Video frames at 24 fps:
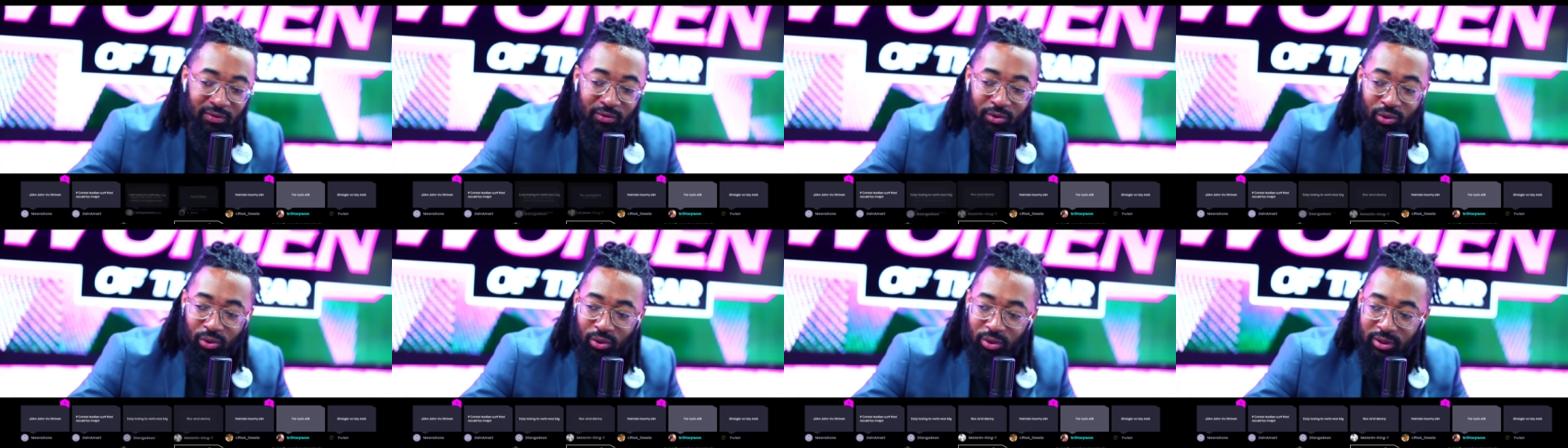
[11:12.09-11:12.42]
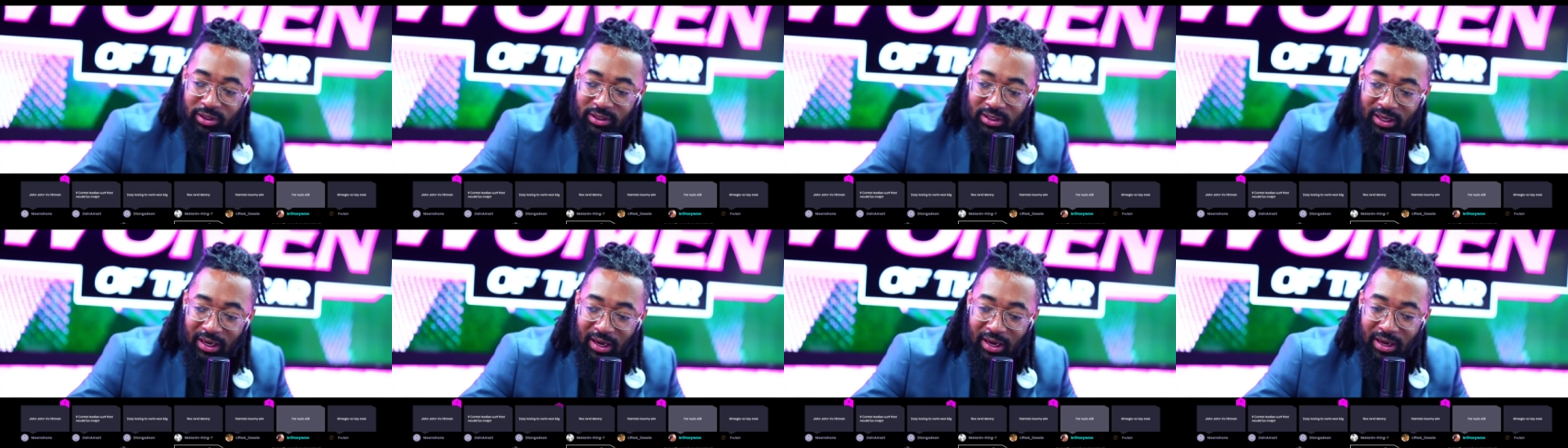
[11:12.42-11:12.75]

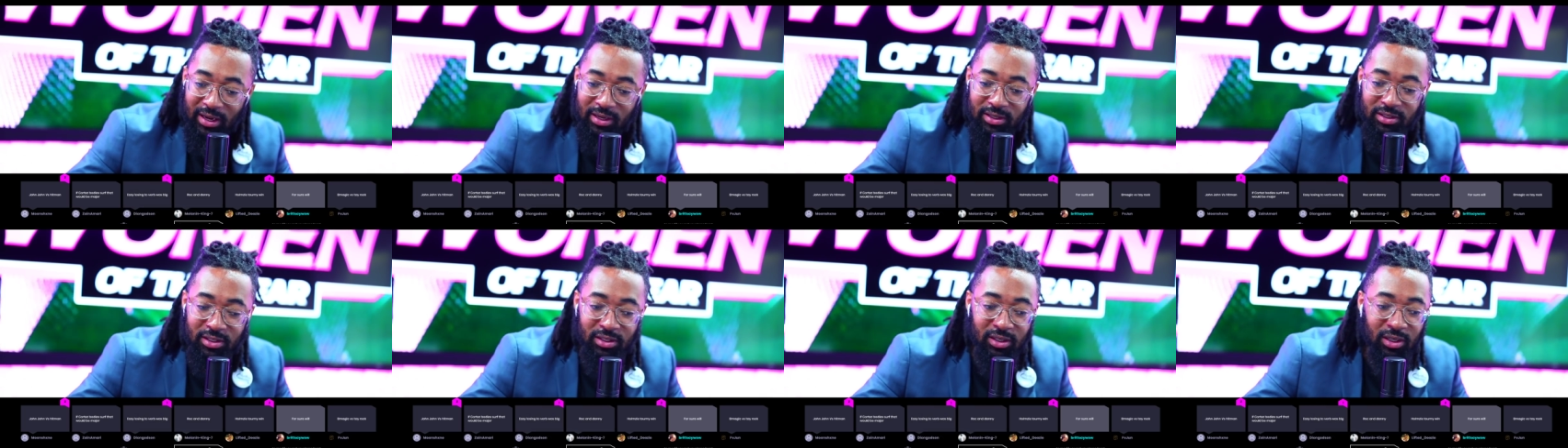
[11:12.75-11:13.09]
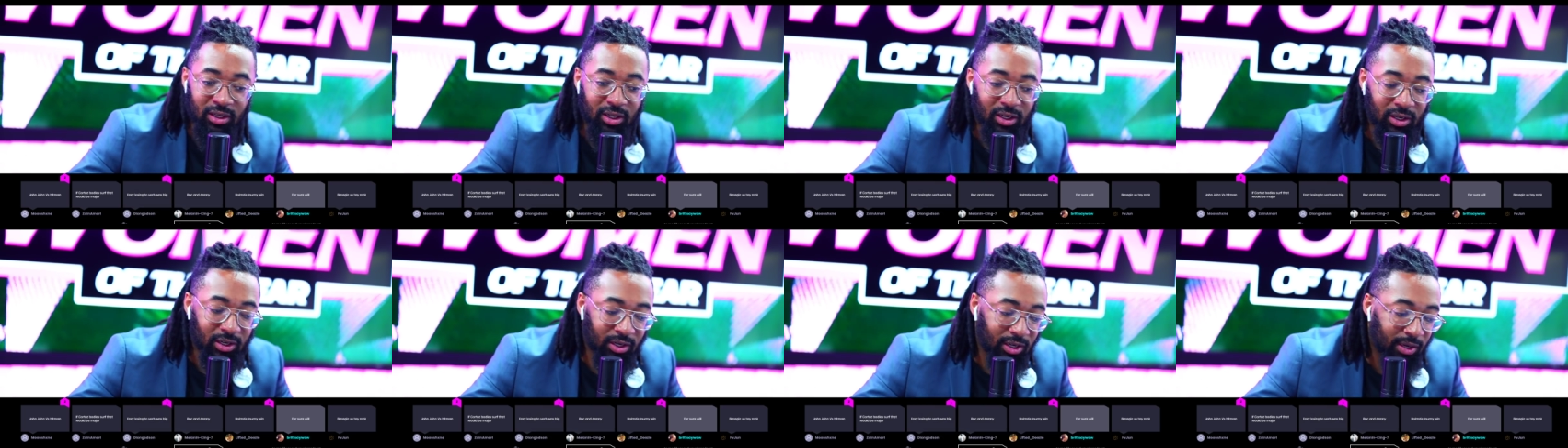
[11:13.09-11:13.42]
Cortez
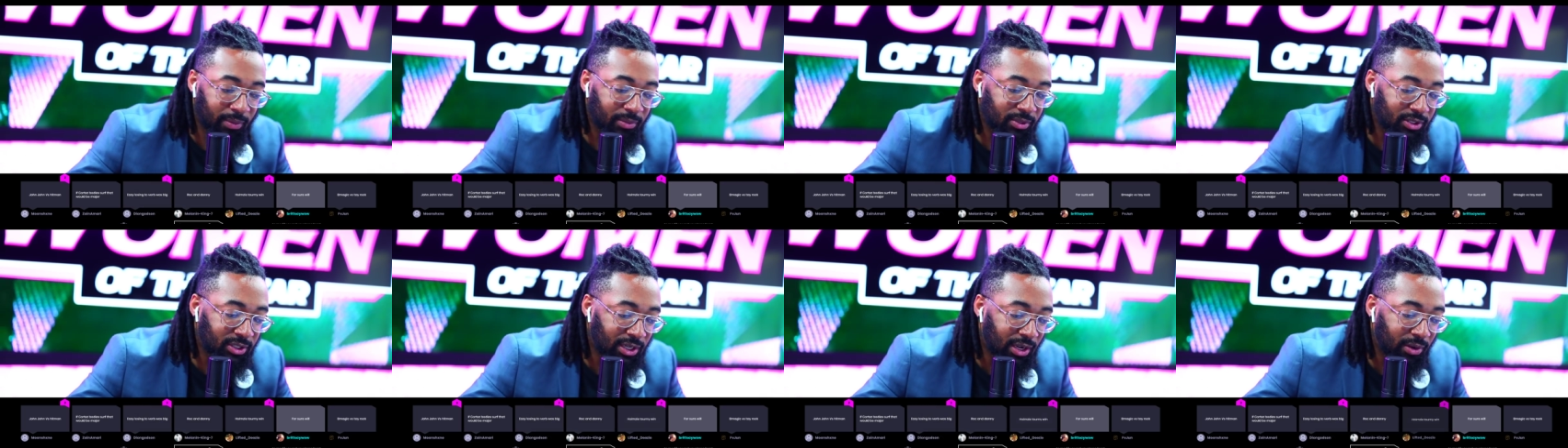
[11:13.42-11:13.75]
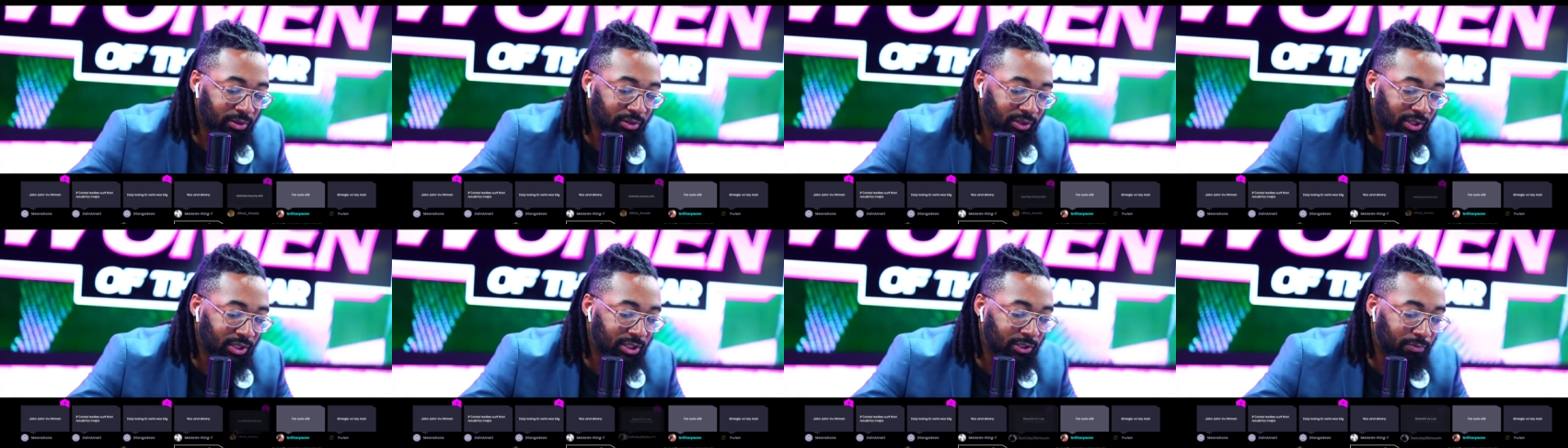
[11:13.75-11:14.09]
comes out
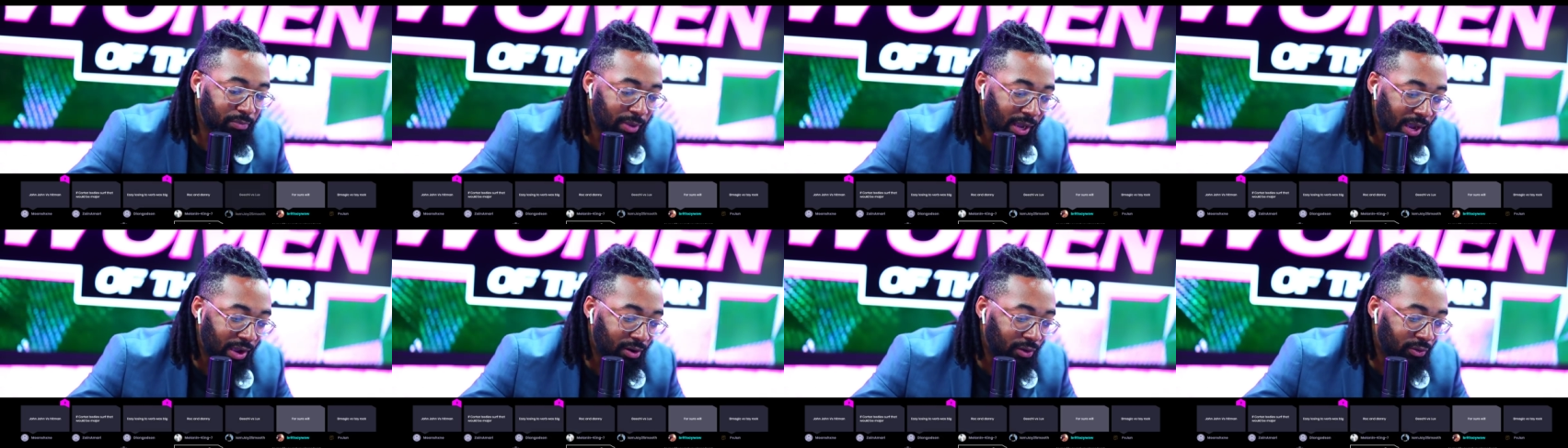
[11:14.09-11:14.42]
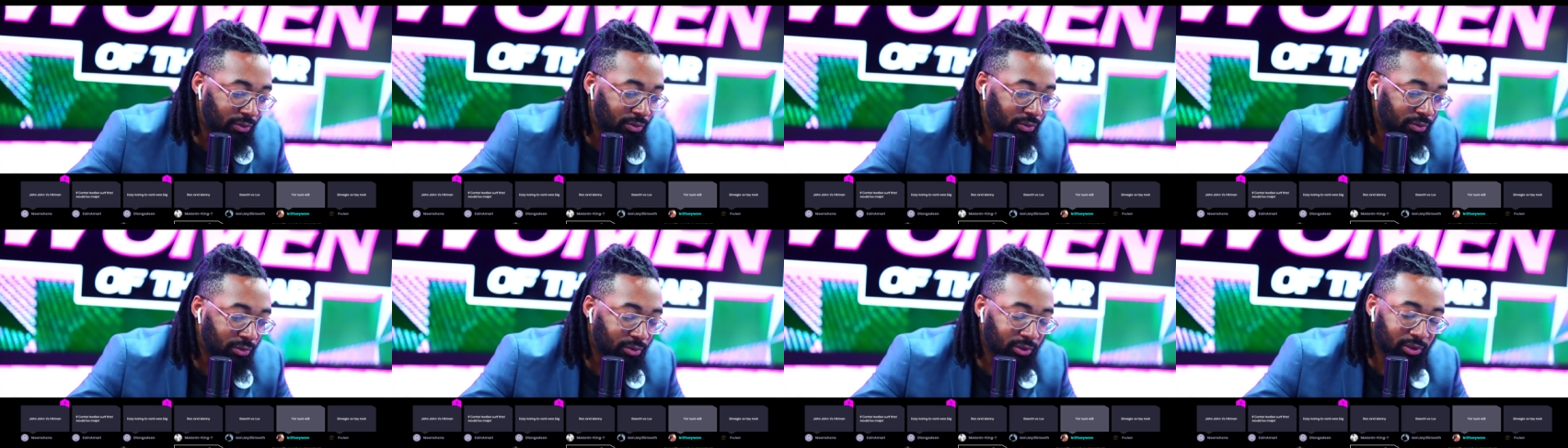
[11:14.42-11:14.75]
this battle
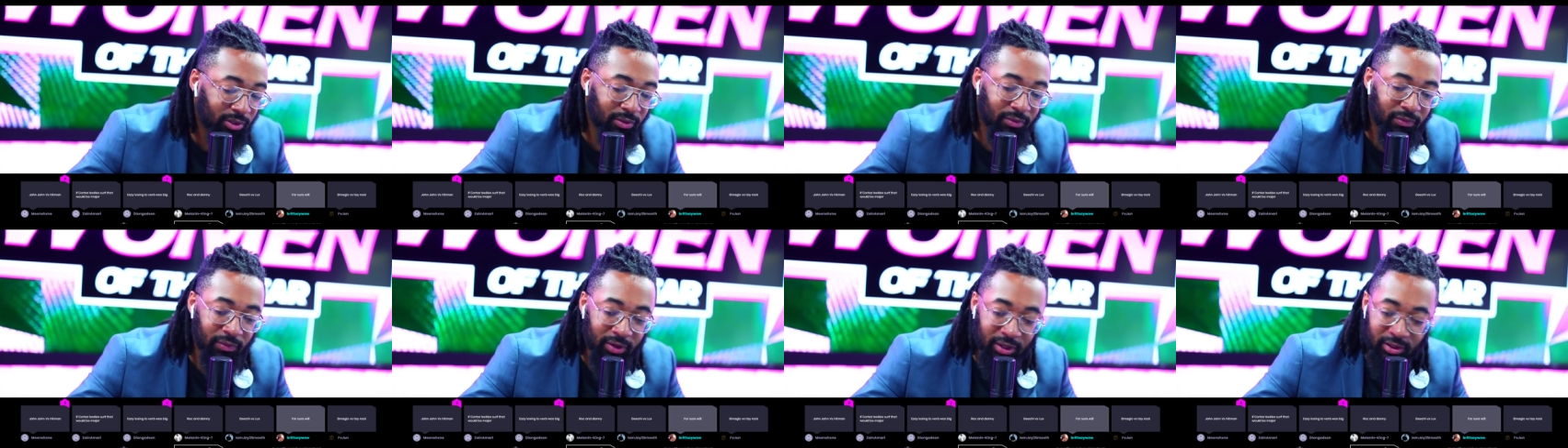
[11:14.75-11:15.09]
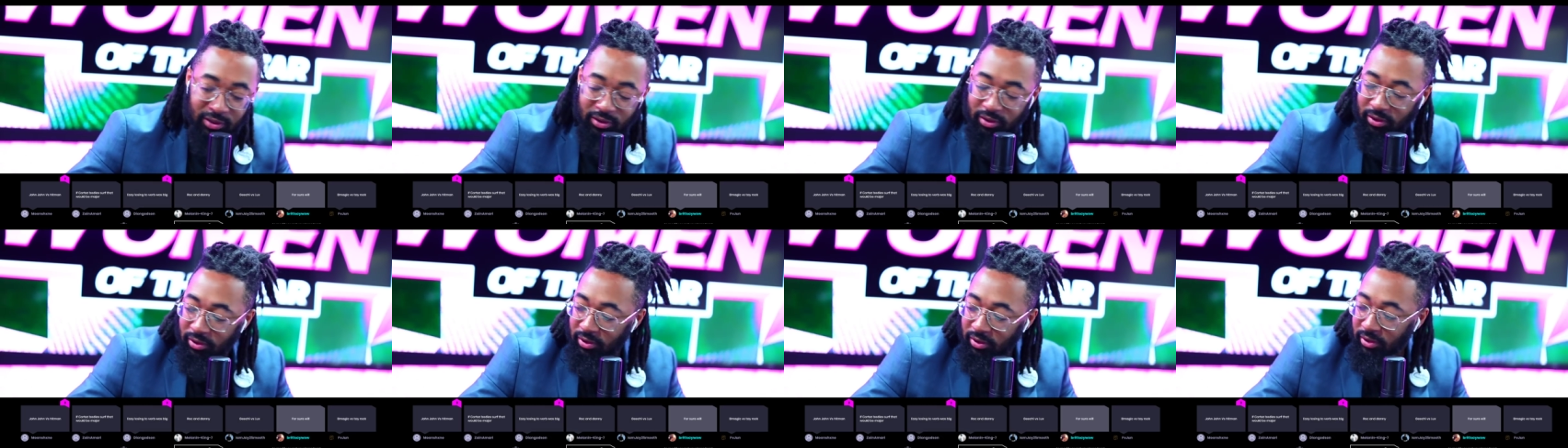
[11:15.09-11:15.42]
the
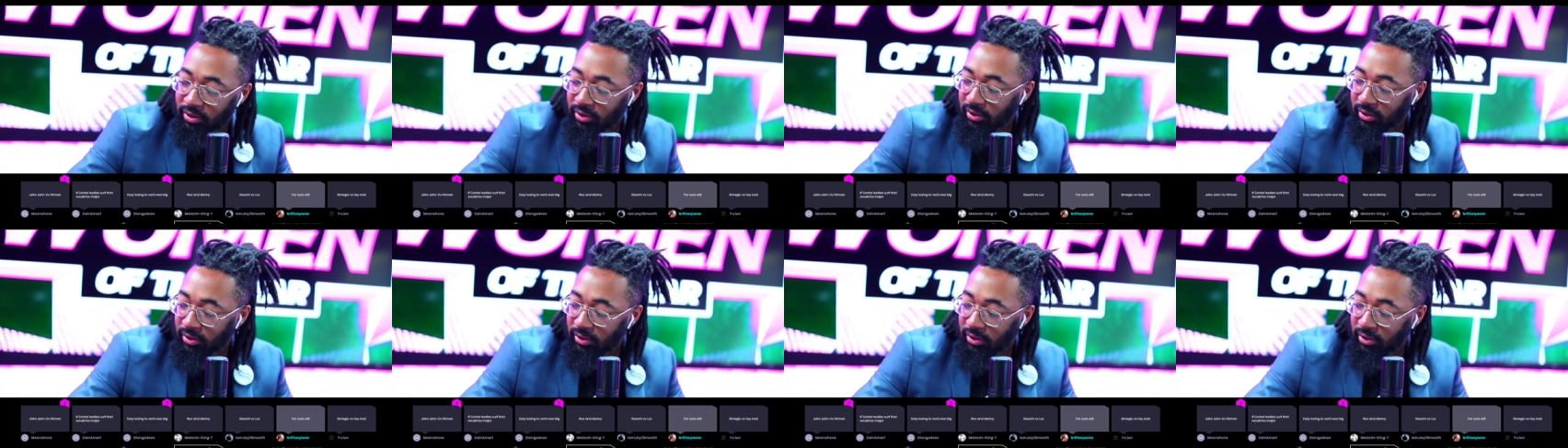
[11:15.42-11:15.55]
victor.